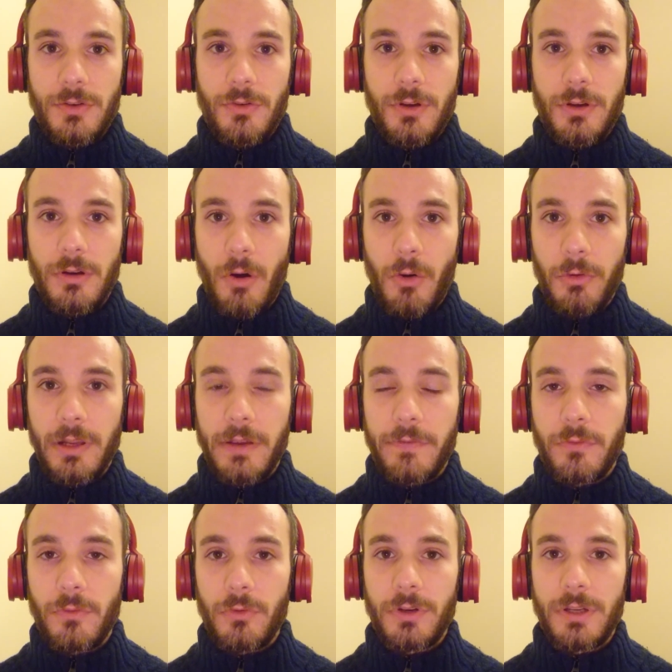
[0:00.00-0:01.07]
who can only
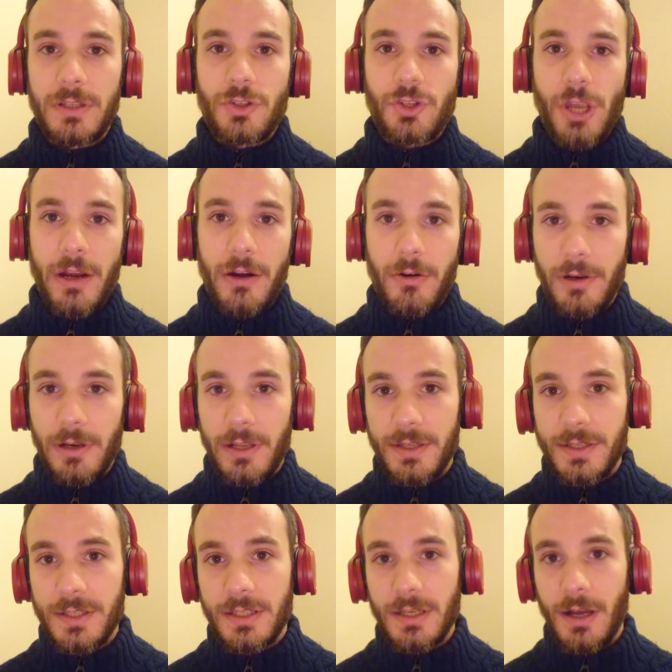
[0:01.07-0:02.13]
afford a
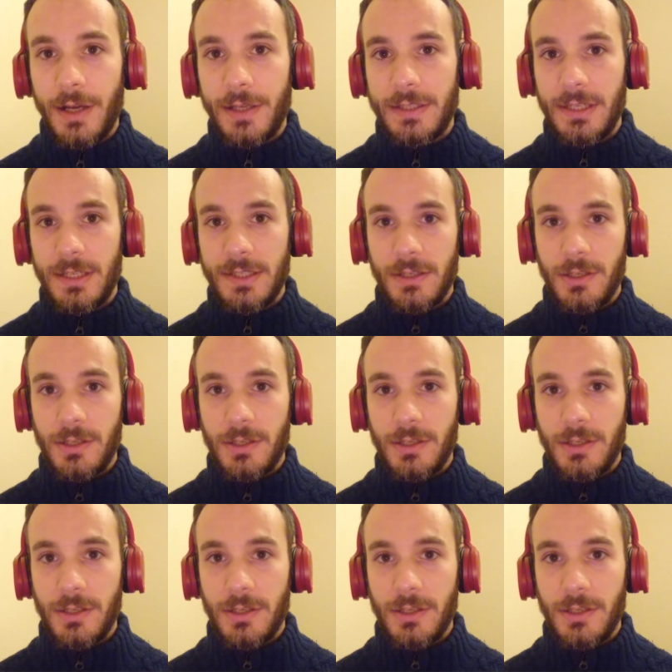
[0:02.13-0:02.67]
generalist IT